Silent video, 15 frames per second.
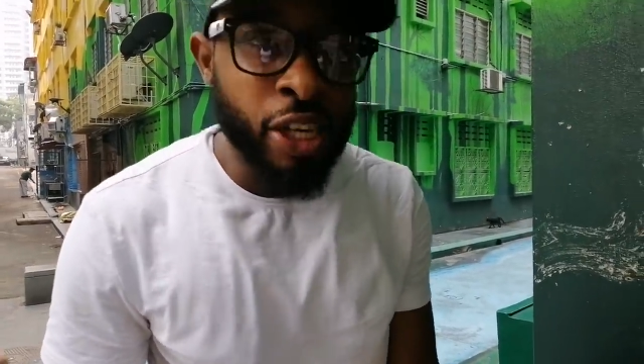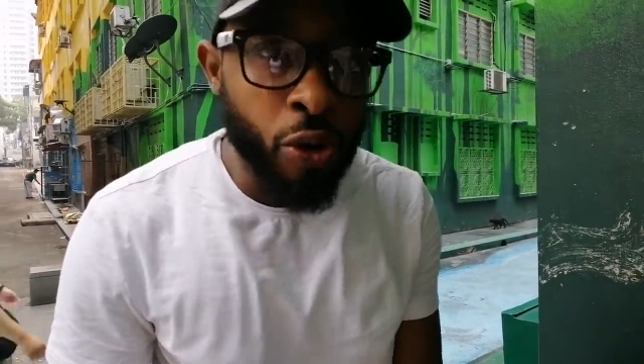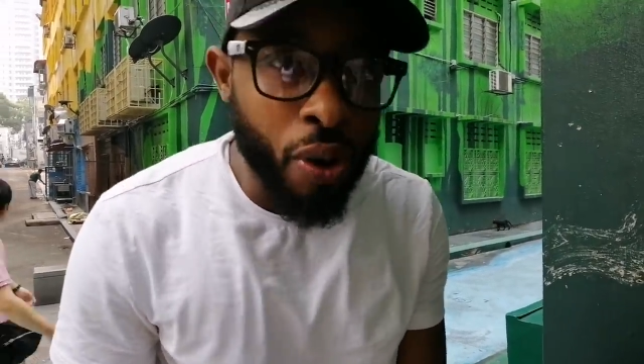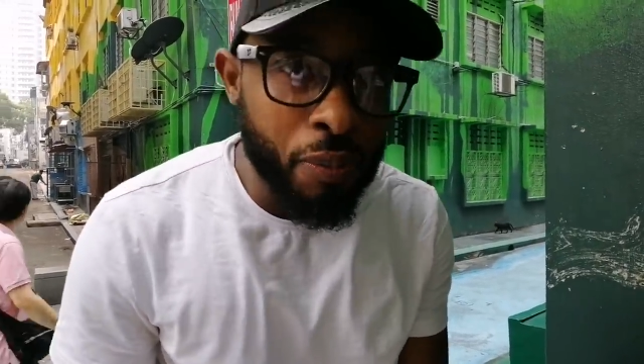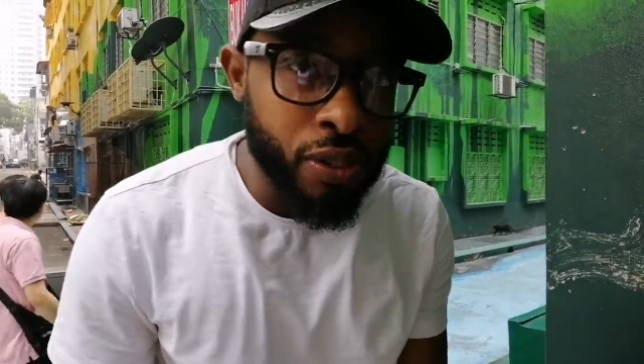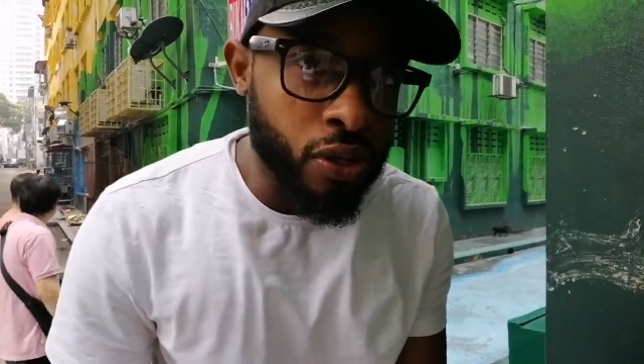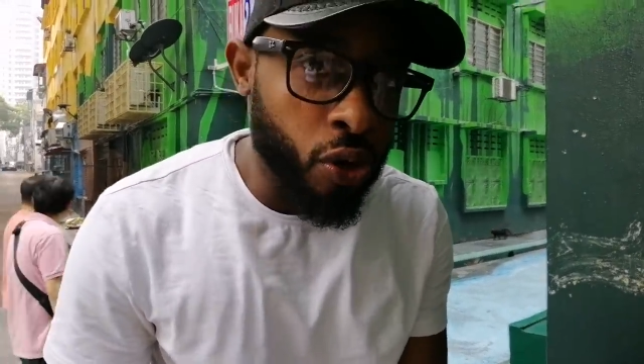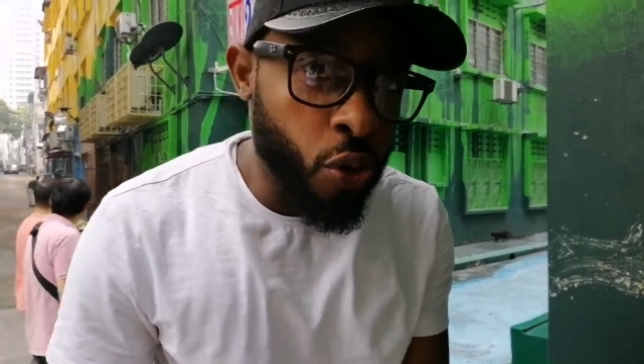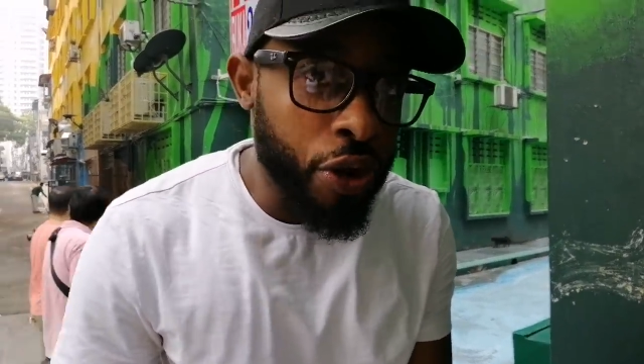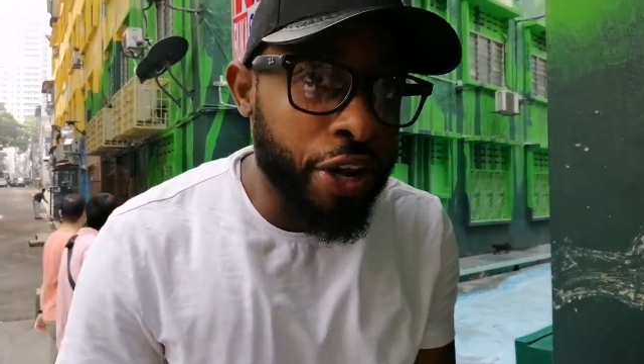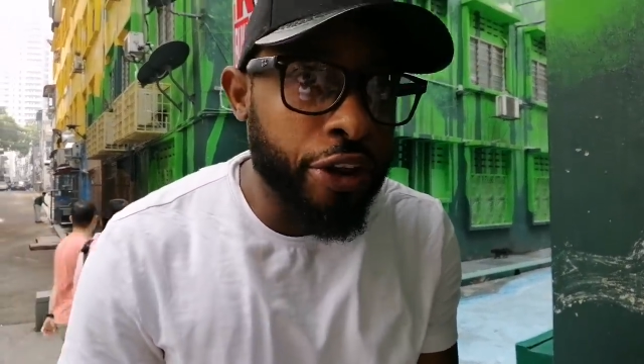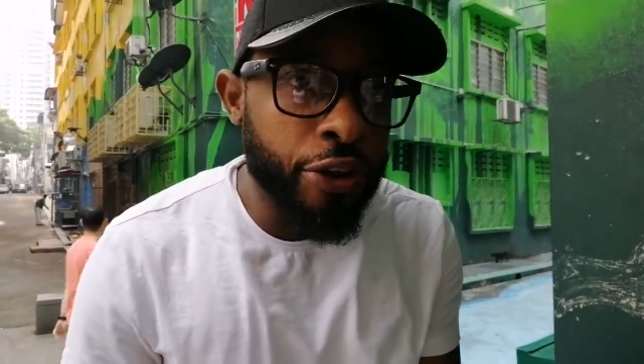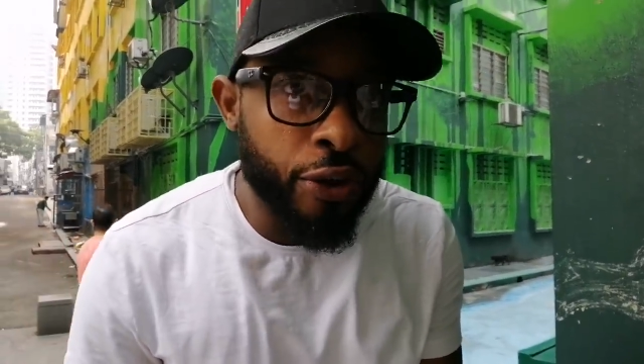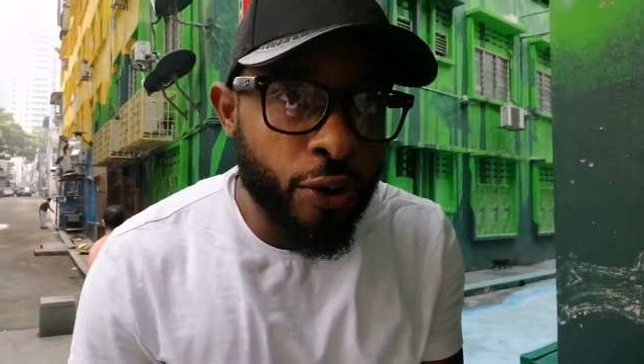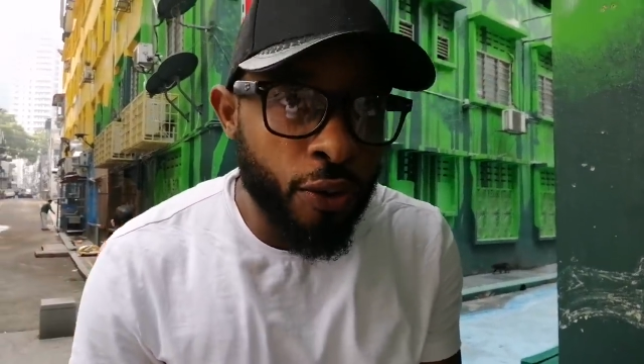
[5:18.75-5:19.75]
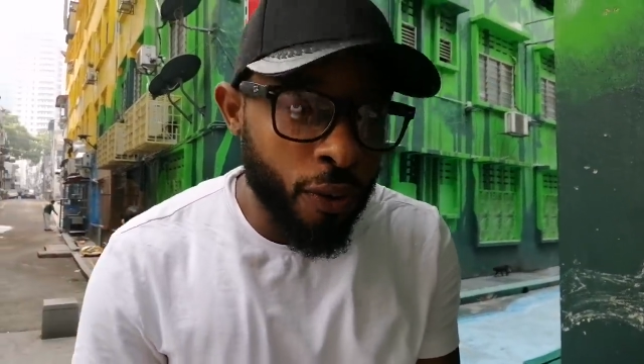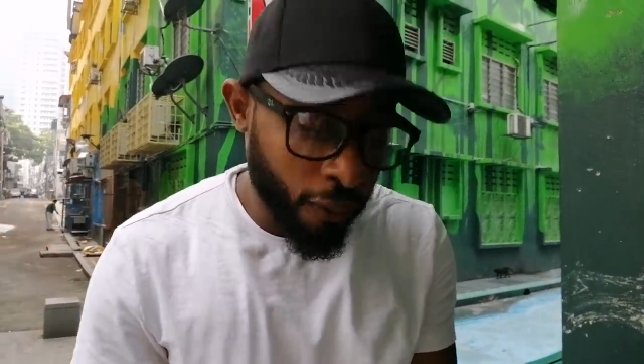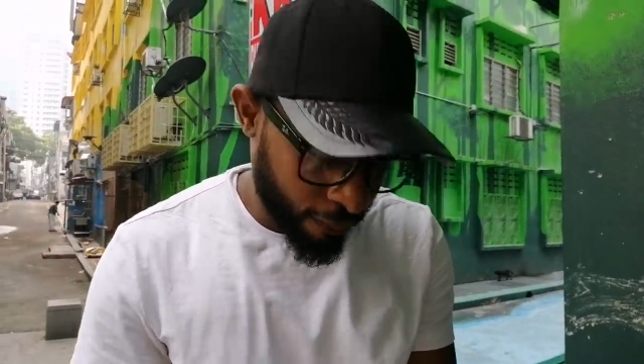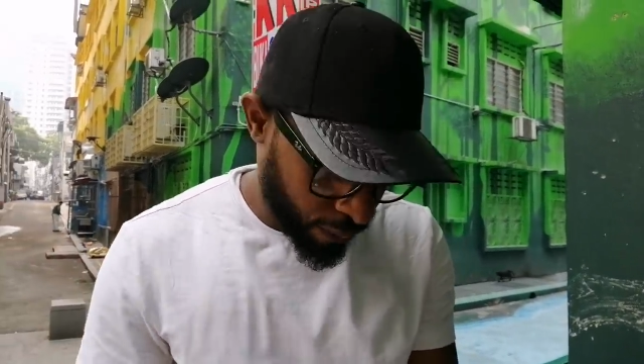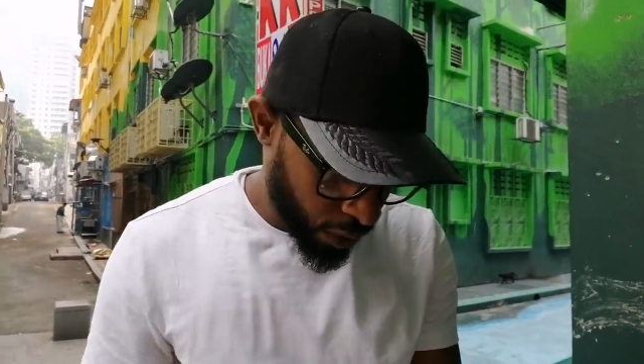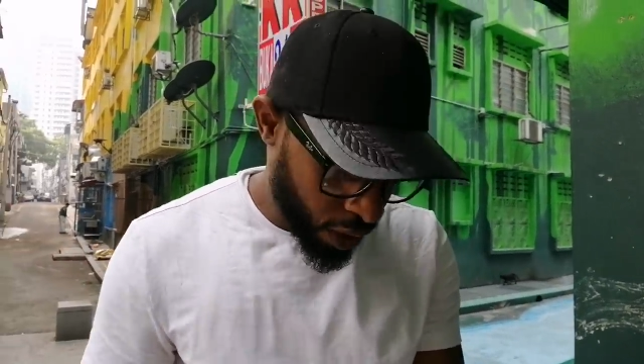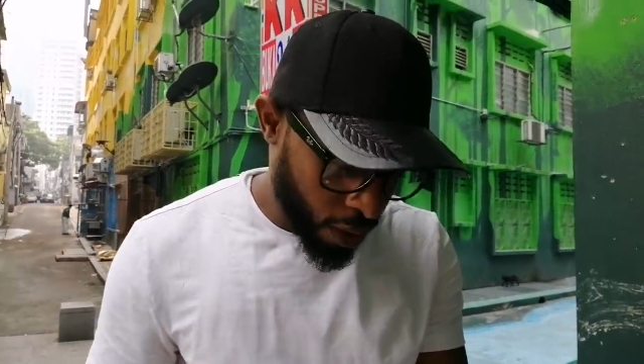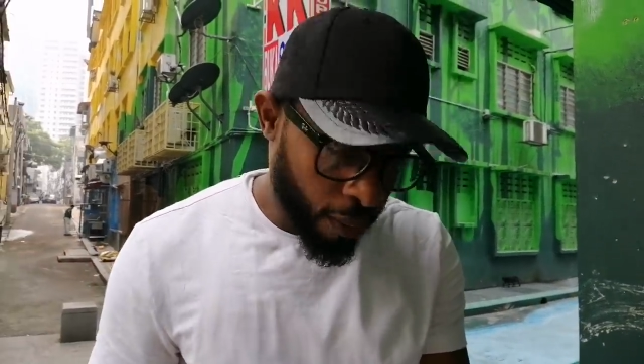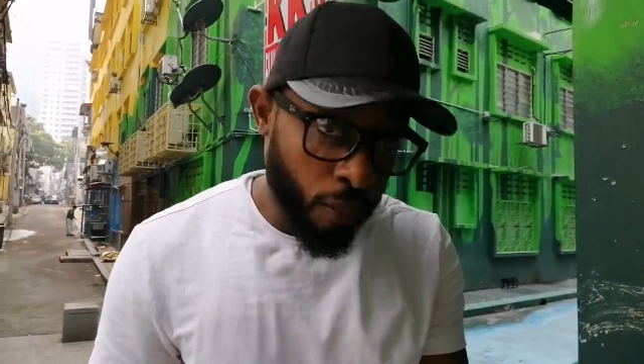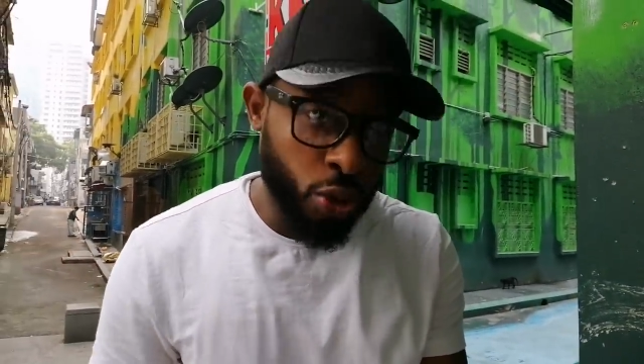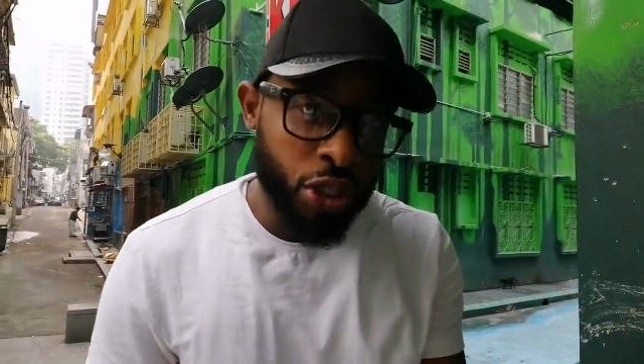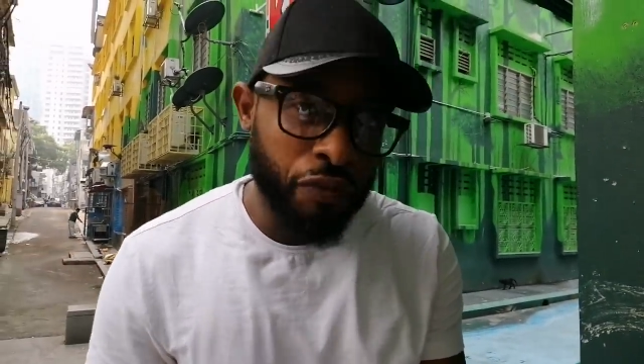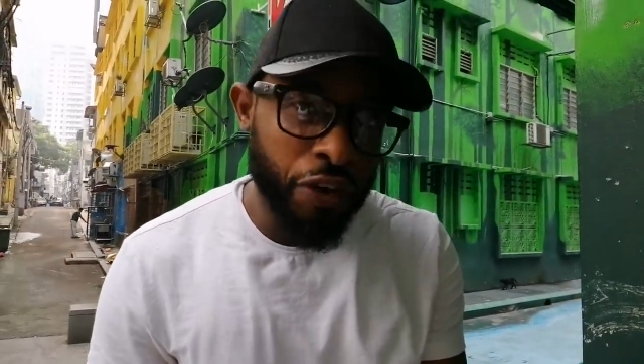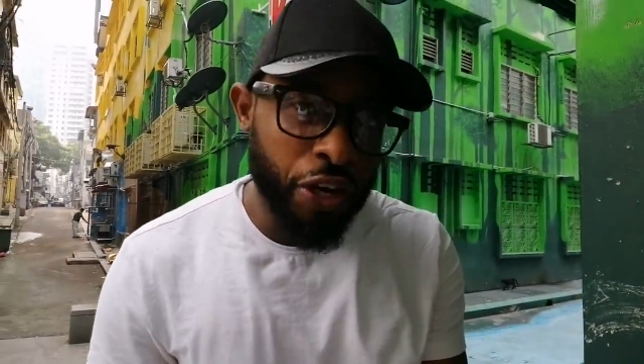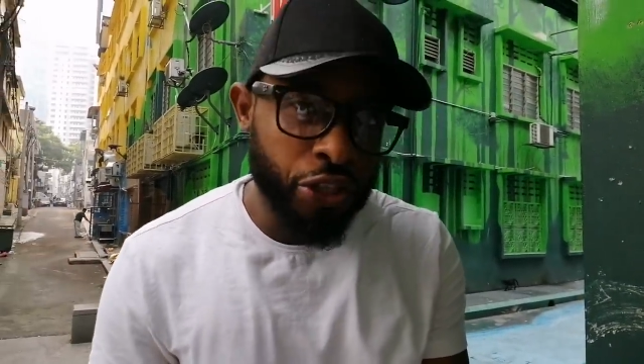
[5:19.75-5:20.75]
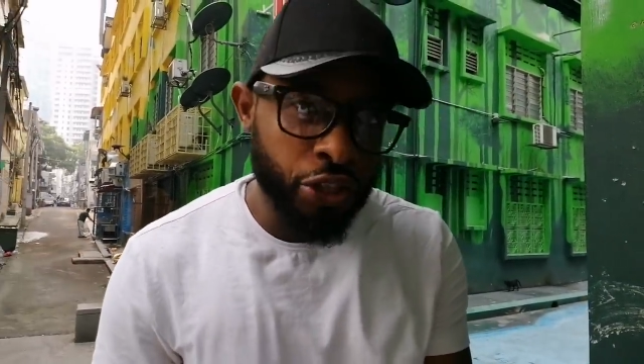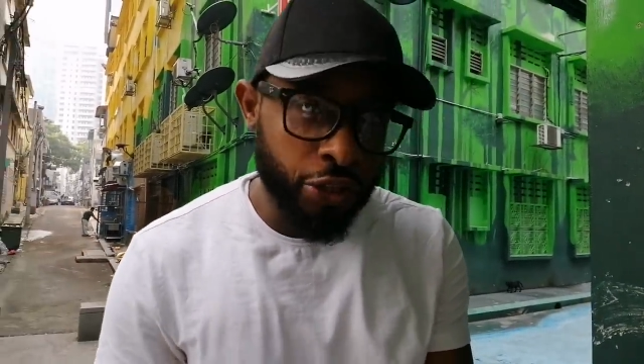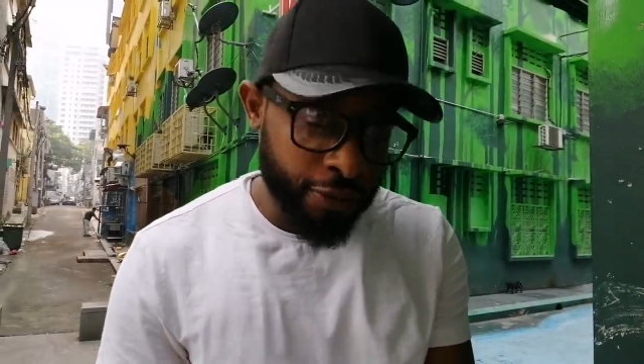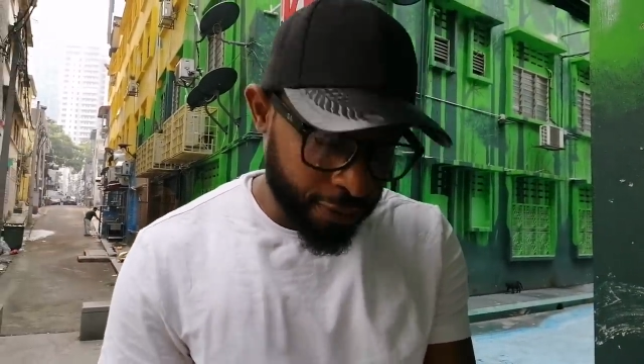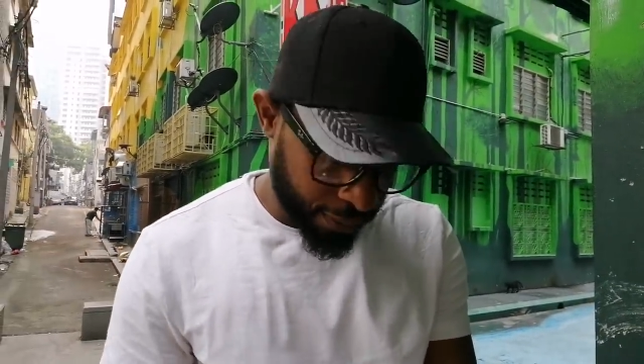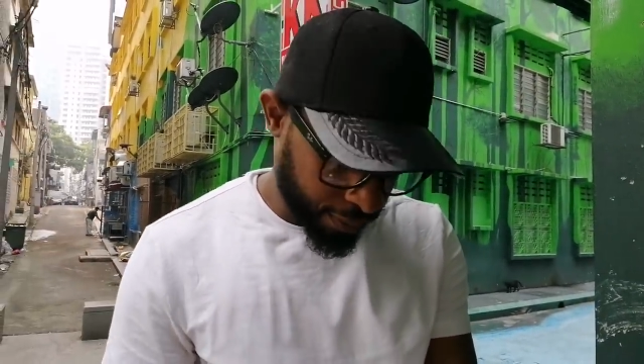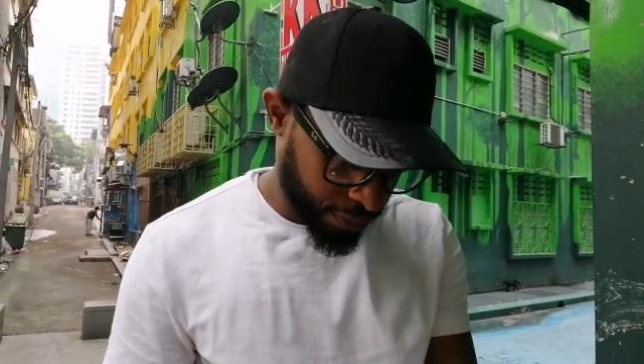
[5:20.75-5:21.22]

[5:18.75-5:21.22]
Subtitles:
Instagram is loikyomotivation.